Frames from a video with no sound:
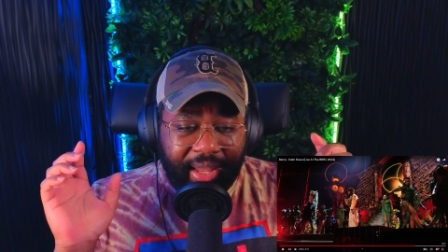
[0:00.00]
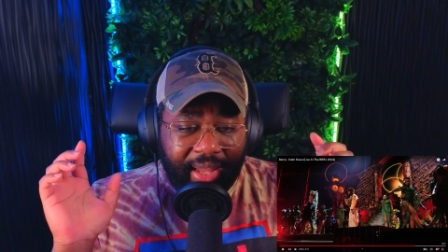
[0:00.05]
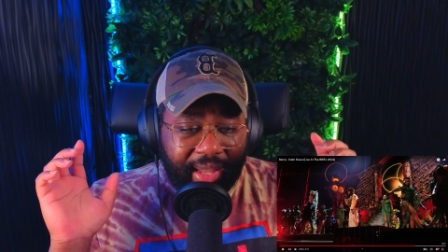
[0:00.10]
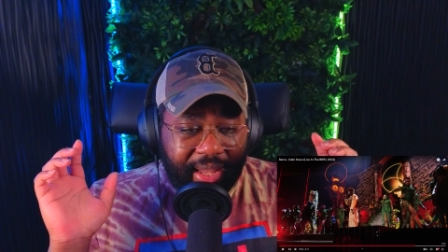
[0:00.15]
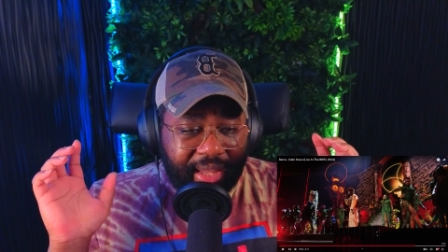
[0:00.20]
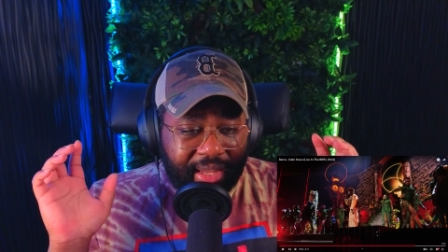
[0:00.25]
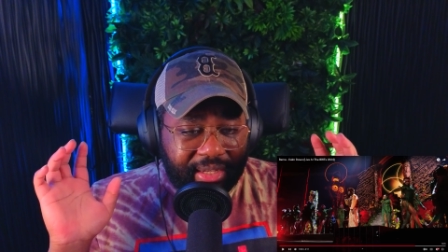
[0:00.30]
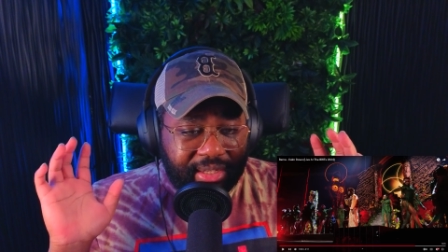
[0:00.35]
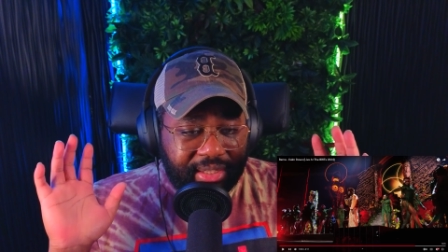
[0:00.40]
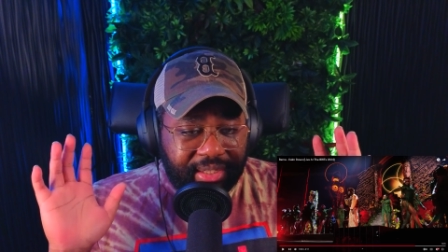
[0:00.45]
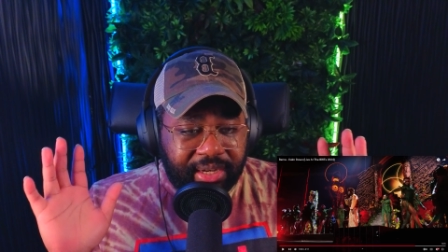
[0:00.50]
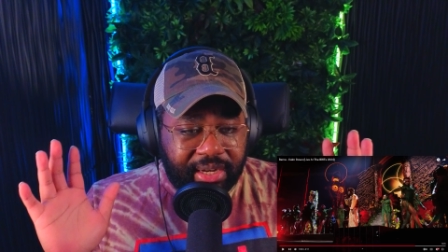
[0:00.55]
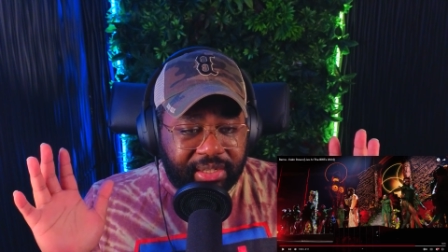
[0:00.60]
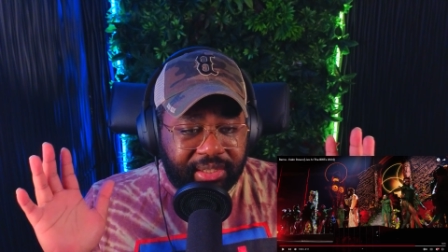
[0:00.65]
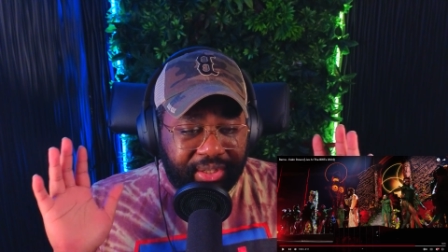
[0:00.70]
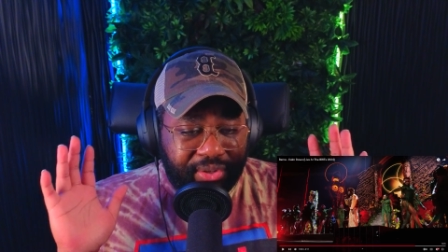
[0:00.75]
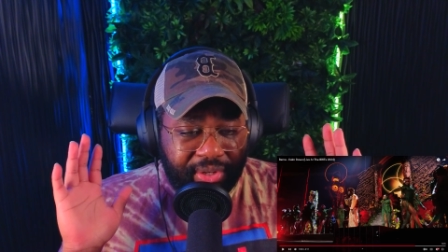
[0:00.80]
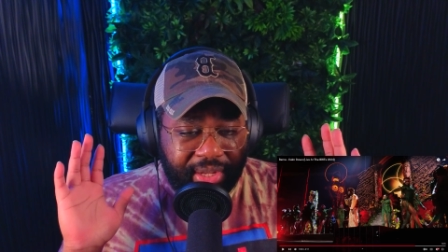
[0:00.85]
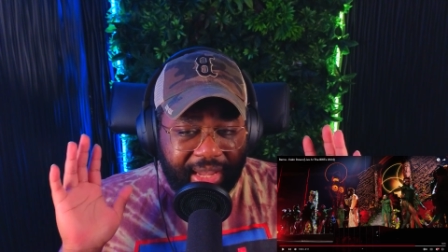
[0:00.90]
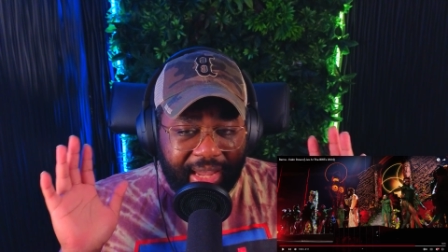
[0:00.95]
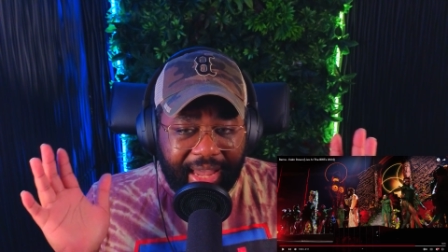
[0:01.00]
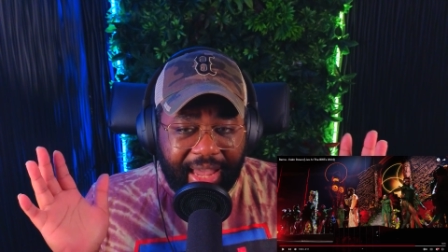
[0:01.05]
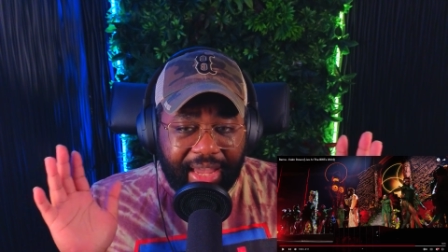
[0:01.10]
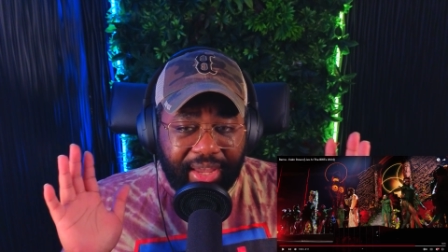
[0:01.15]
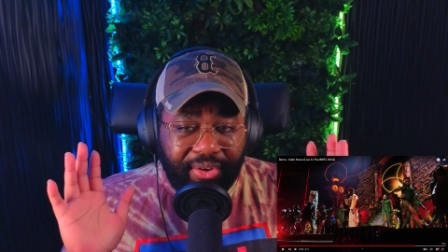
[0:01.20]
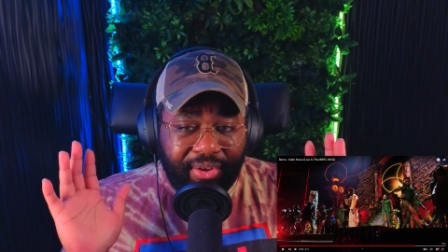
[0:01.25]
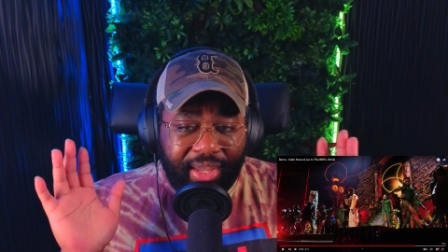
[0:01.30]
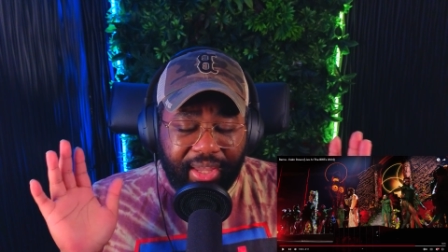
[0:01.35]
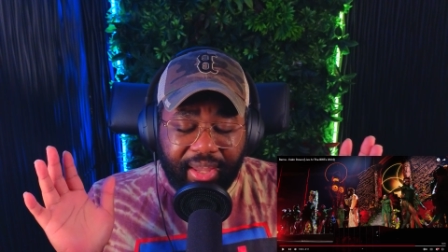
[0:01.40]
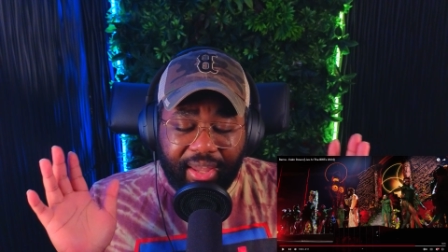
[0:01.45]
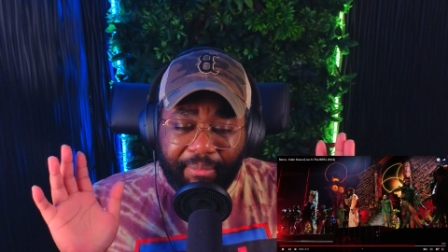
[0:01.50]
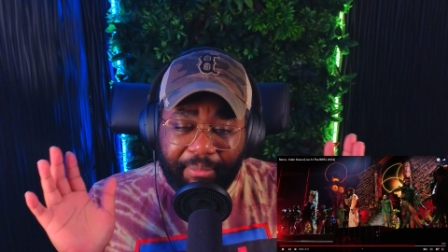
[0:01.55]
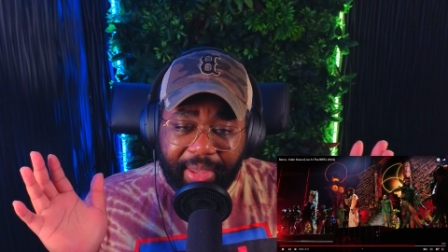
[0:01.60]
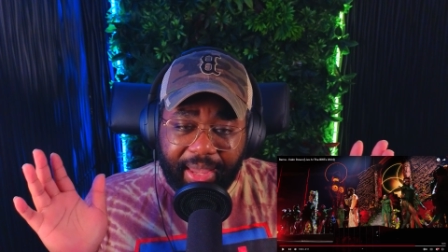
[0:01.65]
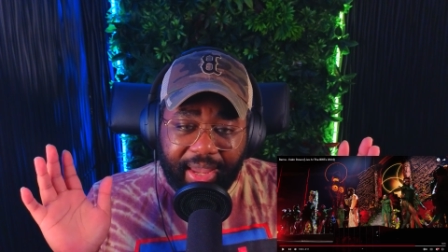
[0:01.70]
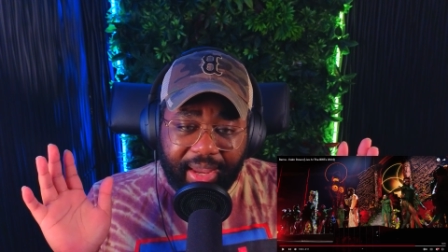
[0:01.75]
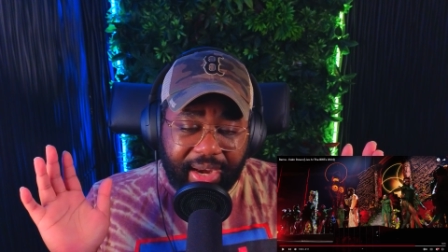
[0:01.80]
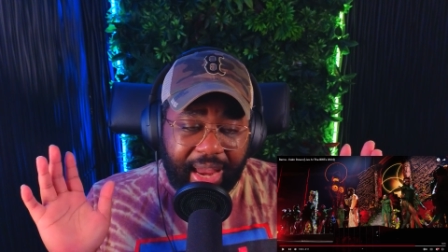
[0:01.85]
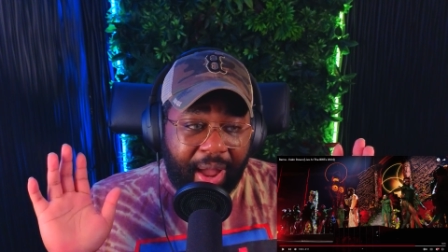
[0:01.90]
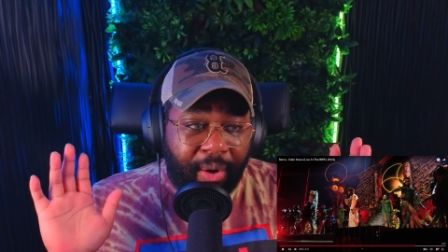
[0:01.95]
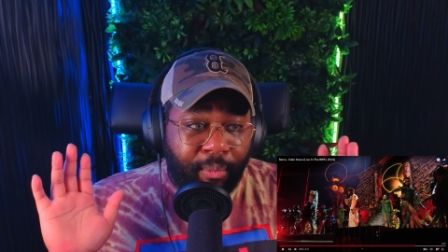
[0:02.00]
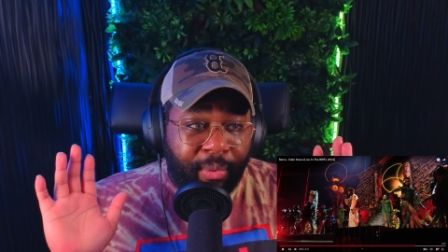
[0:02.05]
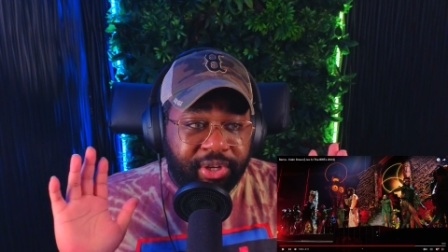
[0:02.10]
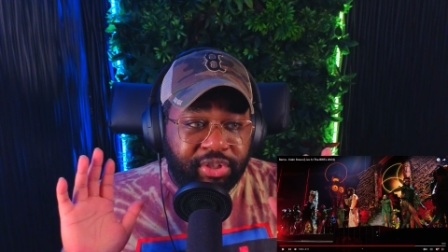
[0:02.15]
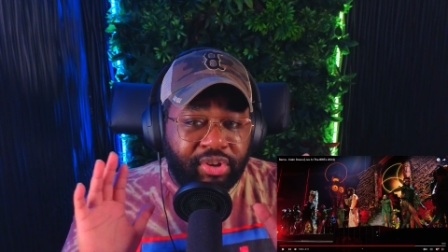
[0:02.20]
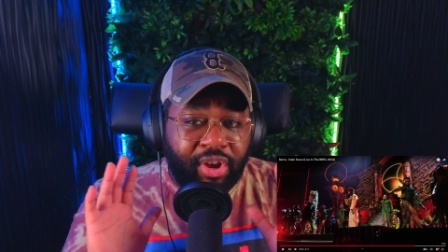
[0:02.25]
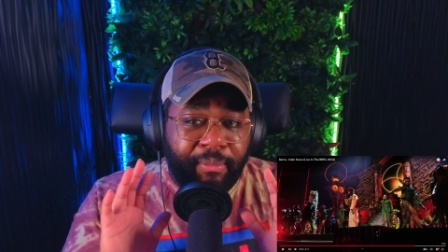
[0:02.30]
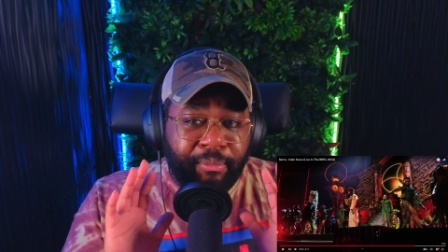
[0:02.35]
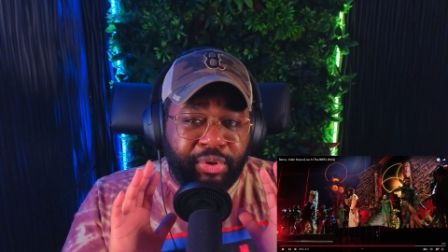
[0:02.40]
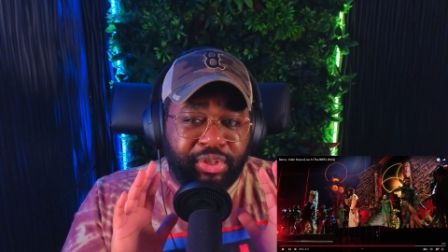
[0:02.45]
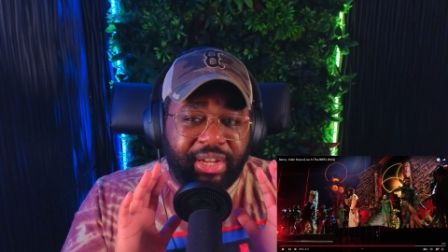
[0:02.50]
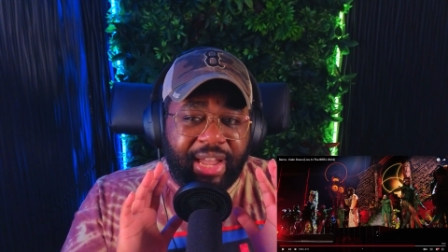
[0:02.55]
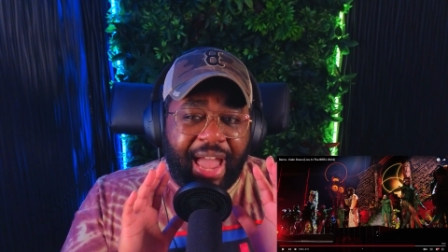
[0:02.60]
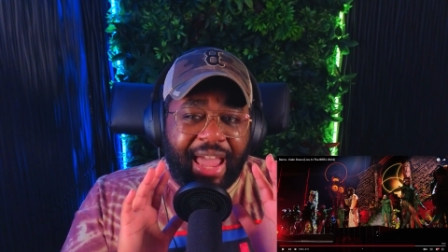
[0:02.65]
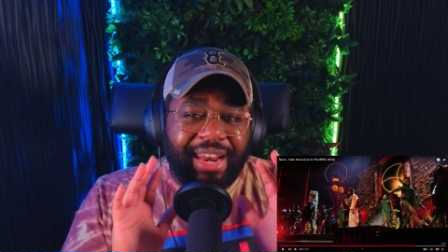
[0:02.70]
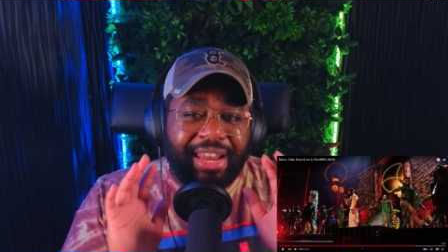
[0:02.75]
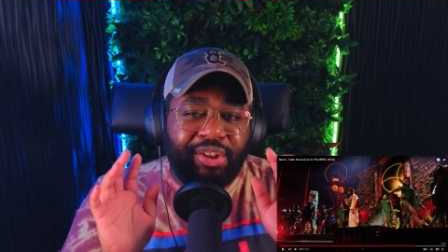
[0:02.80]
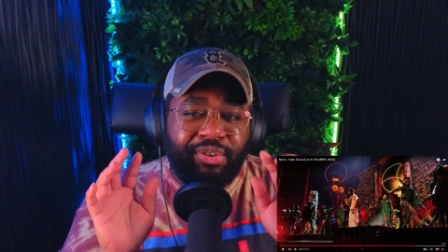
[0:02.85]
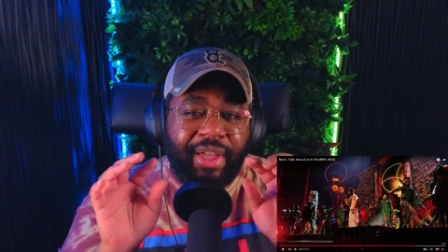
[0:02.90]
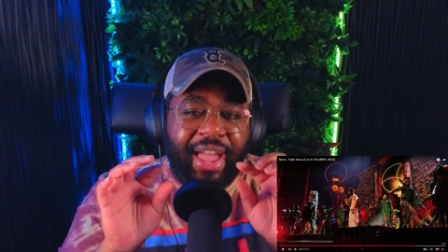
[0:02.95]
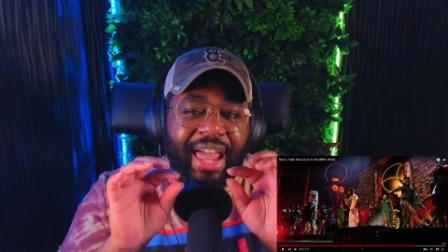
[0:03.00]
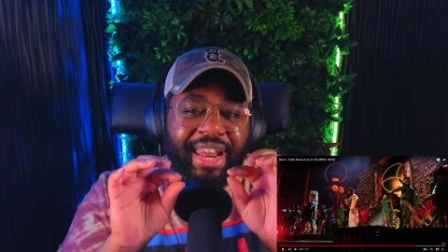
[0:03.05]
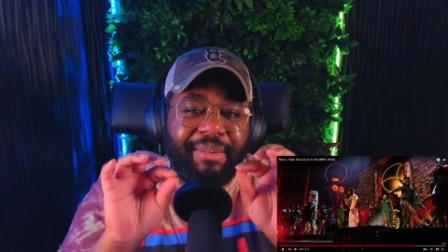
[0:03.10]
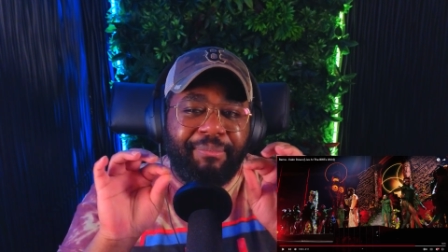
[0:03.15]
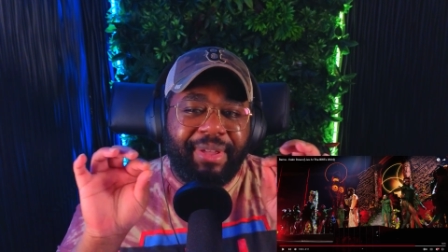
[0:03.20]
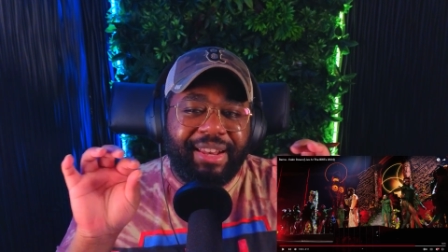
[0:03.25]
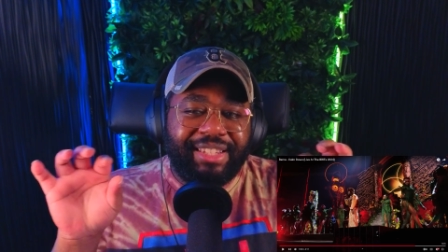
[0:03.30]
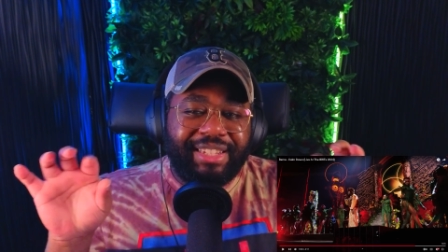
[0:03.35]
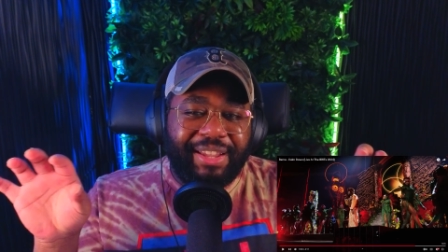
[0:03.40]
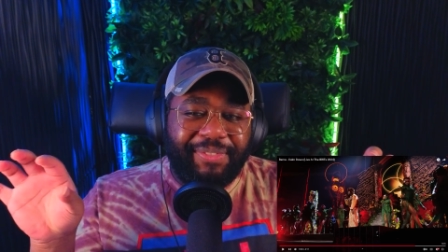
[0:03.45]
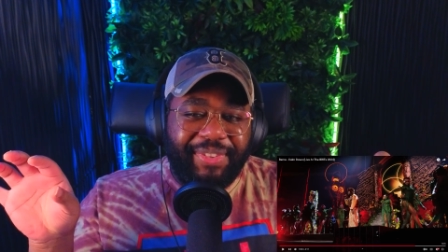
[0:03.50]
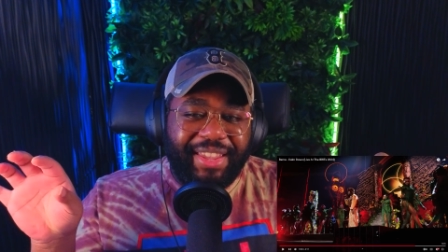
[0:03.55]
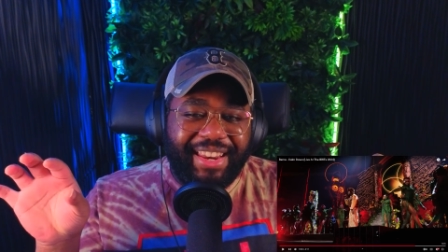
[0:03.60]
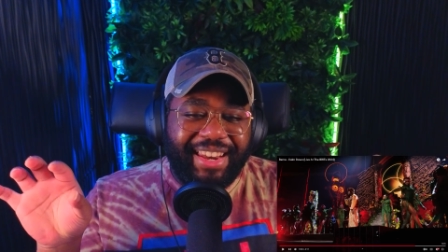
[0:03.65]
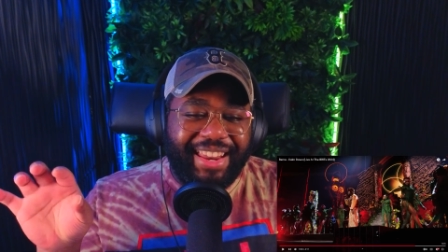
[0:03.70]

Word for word: It's just you can't you can't, man. I wish all music had little elements of it